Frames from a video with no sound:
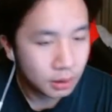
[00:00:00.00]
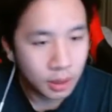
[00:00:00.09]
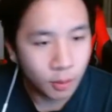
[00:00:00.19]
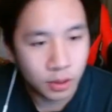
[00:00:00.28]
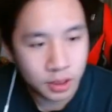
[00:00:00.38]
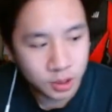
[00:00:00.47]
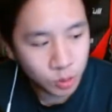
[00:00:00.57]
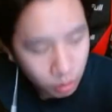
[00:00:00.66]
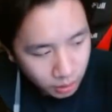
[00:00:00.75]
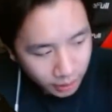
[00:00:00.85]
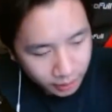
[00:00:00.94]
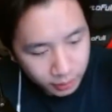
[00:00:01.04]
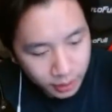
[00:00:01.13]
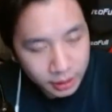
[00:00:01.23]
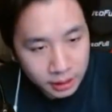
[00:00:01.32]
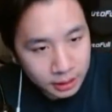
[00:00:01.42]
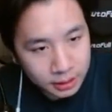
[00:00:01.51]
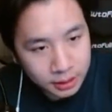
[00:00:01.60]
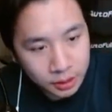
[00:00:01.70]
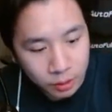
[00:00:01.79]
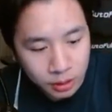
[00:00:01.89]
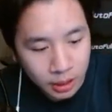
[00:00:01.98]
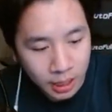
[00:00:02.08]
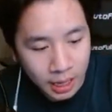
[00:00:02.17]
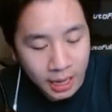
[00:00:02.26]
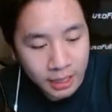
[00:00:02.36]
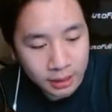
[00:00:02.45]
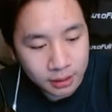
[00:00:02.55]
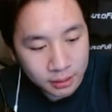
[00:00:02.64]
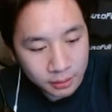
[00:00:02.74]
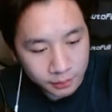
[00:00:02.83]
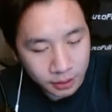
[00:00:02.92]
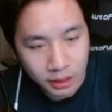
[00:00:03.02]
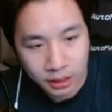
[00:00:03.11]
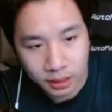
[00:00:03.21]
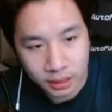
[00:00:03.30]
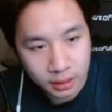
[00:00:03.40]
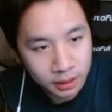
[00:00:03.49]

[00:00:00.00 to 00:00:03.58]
And what this will look like, right, is you want to add vertically.